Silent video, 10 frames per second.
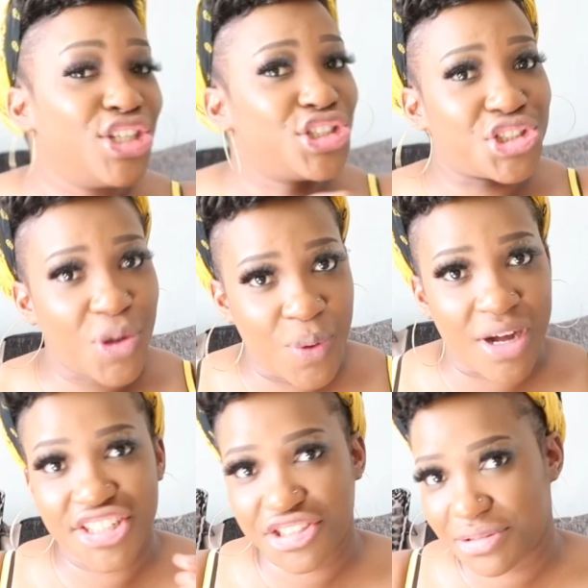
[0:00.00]

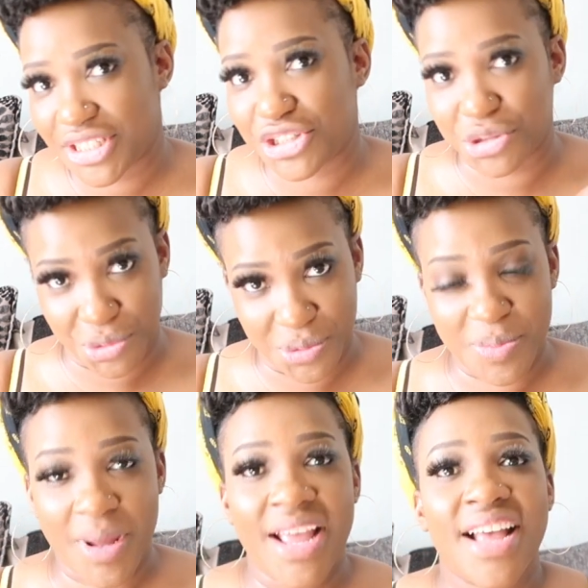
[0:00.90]
Shower straight through.
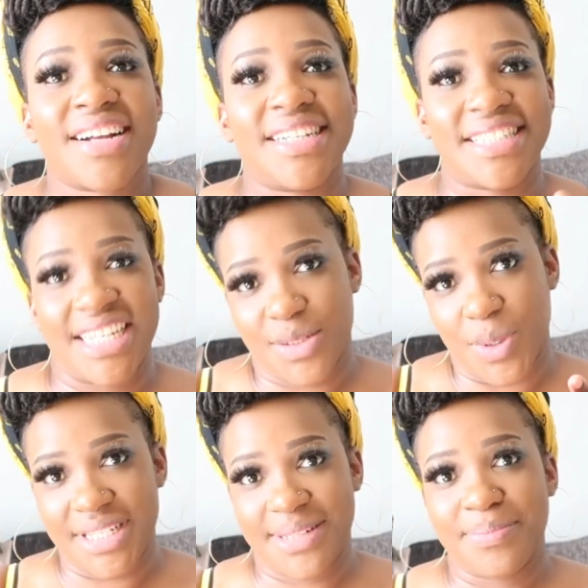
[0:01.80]
Because guess
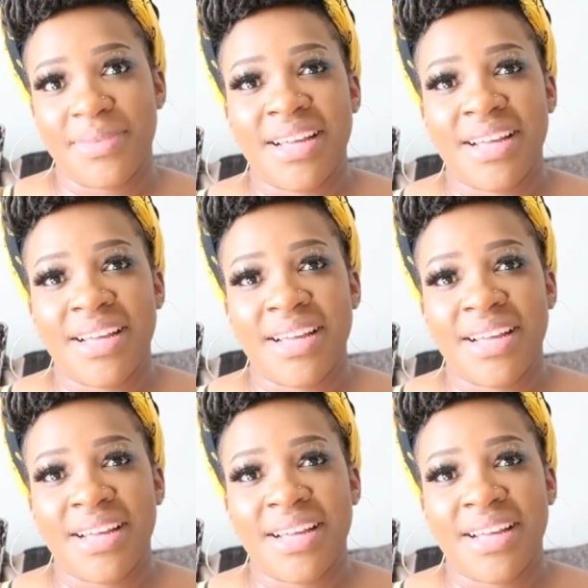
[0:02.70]
what?